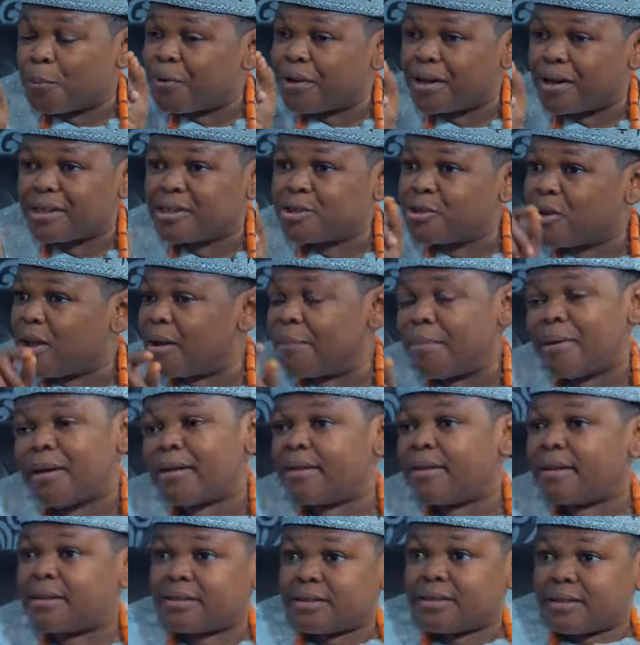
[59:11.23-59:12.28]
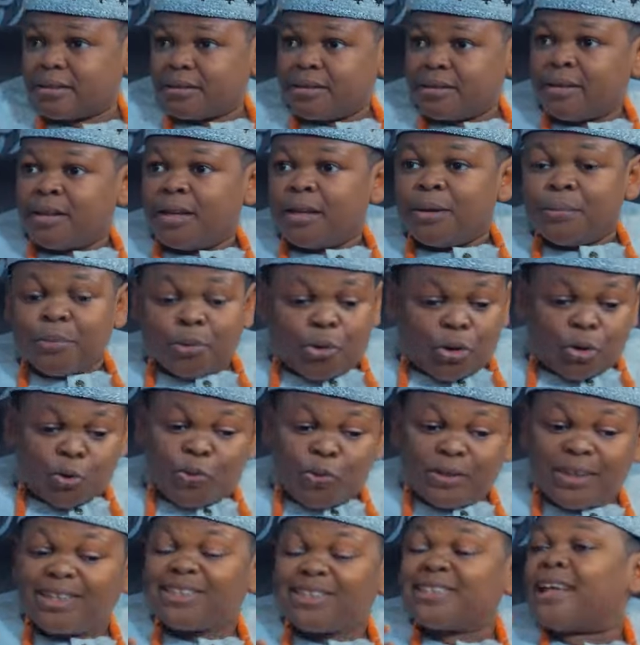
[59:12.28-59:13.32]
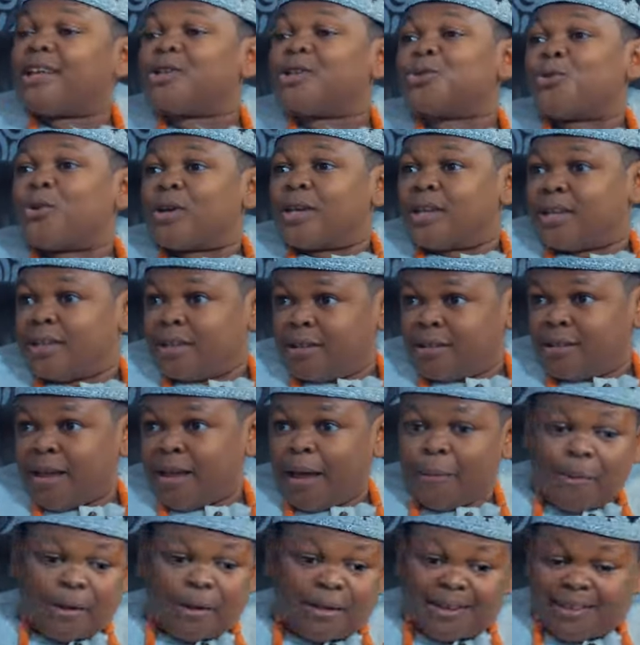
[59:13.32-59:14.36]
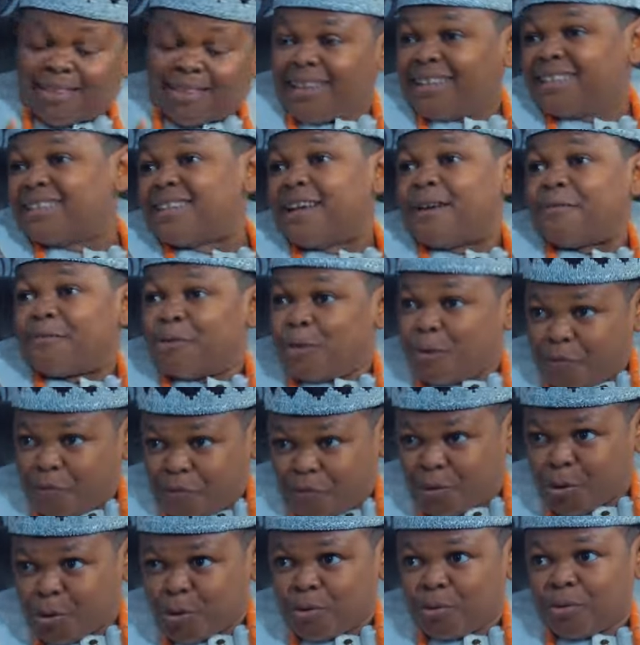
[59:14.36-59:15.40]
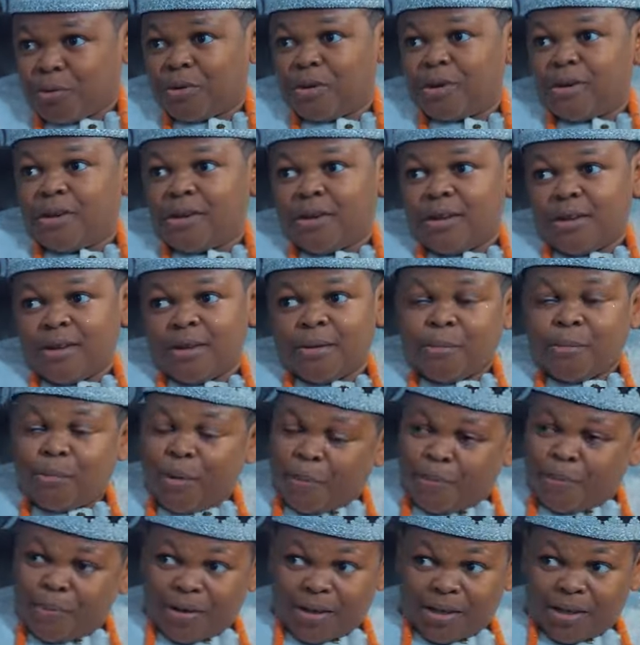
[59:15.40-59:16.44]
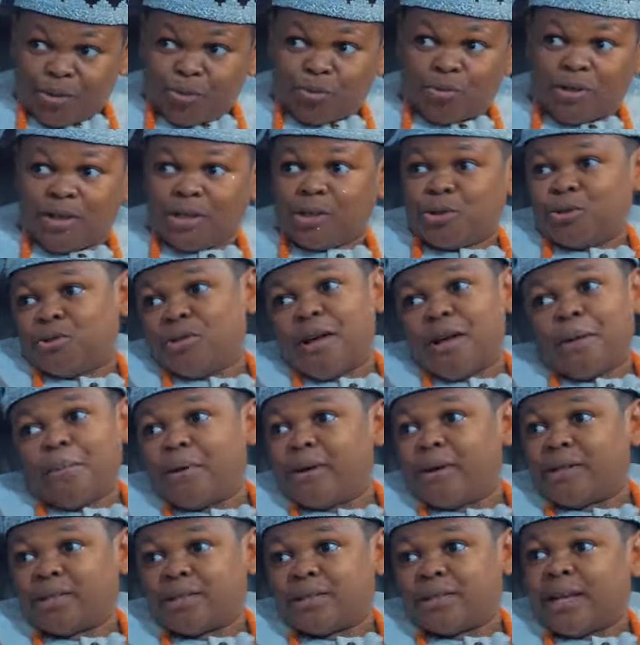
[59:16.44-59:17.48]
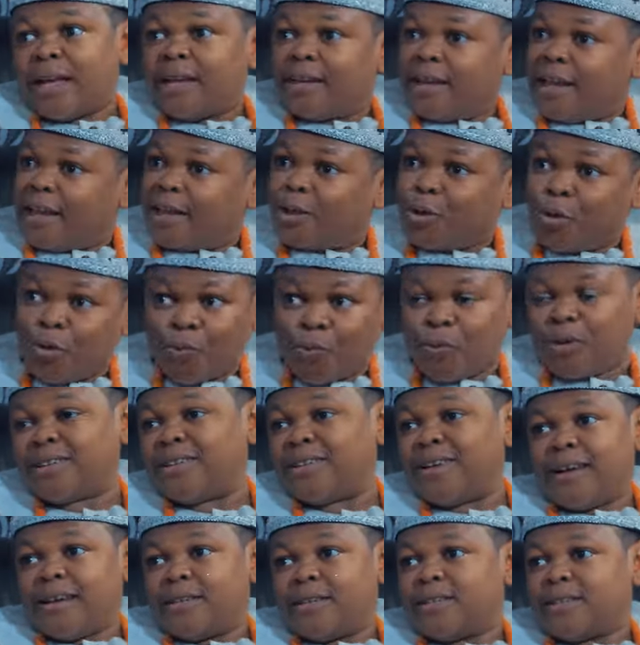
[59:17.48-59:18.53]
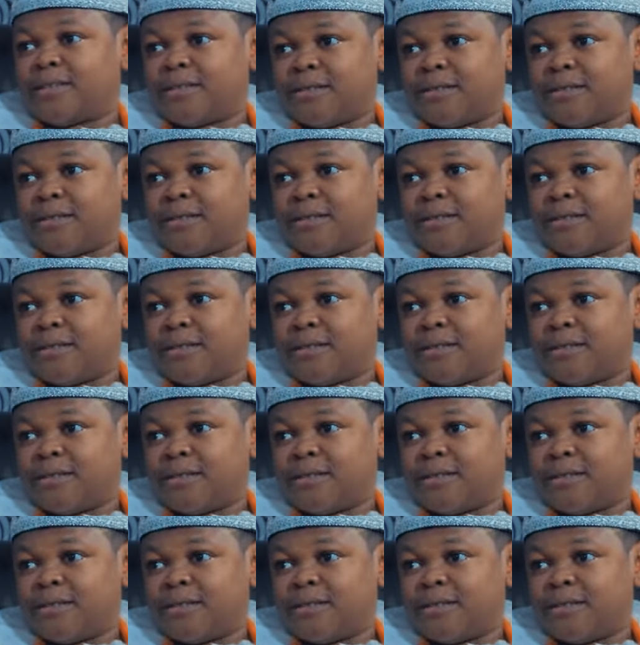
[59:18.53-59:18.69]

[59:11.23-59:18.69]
your parents know about this. Because when they start talking about the things I've done for you, my parents will get to know about it, and I don't want that.